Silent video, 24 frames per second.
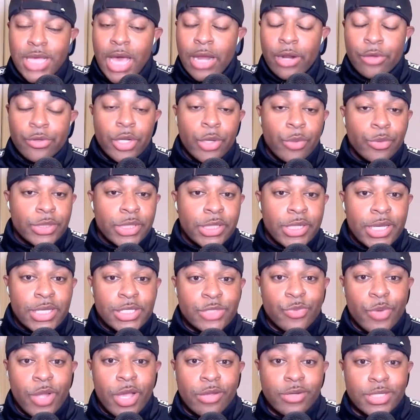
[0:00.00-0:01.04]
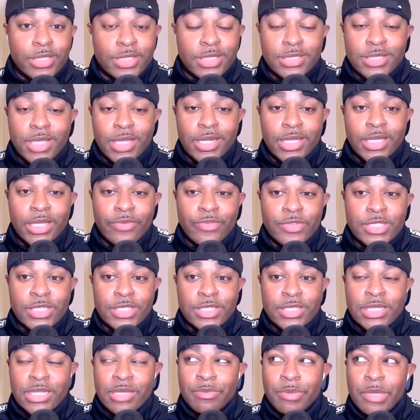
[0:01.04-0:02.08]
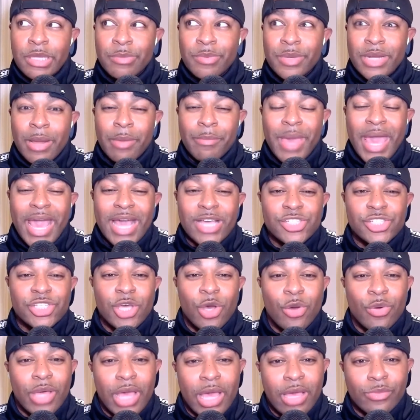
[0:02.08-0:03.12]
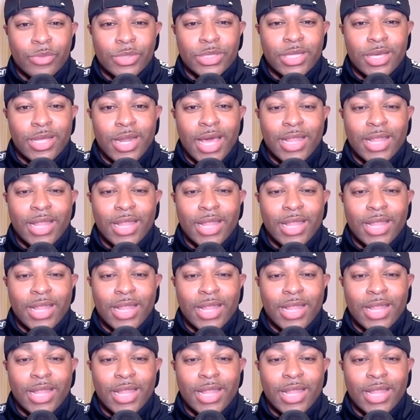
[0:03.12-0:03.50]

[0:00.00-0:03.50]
I don't know what the next round is because they didn't give us a sneak peek, but I'm actually okay with that.